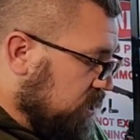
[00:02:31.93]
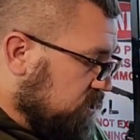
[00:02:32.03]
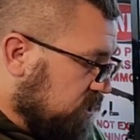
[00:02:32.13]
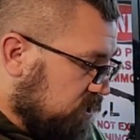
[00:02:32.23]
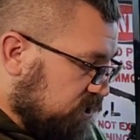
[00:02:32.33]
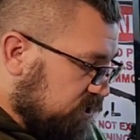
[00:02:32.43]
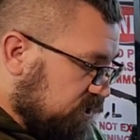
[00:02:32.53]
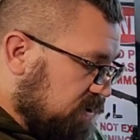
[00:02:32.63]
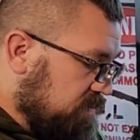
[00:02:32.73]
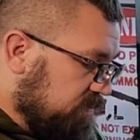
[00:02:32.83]
So just
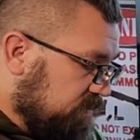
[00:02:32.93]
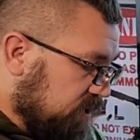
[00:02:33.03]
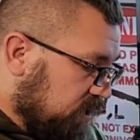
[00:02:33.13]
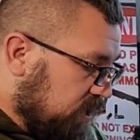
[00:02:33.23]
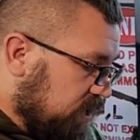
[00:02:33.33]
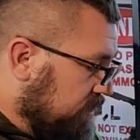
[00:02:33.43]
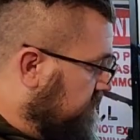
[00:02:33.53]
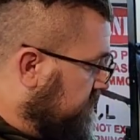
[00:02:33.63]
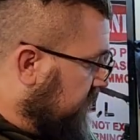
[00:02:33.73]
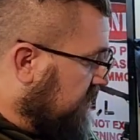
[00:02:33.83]
some
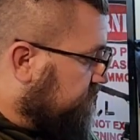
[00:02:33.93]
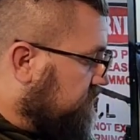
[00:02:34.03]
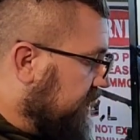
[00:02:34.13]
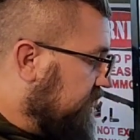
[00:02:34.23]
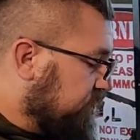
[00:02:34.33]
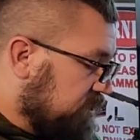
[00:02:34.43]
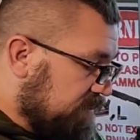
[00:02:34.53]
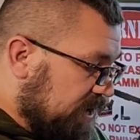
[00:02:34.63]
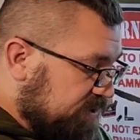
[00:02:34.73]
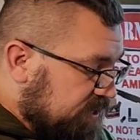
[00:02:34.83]
information
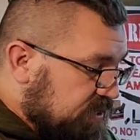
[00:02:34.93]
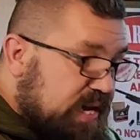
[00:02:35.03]
about this.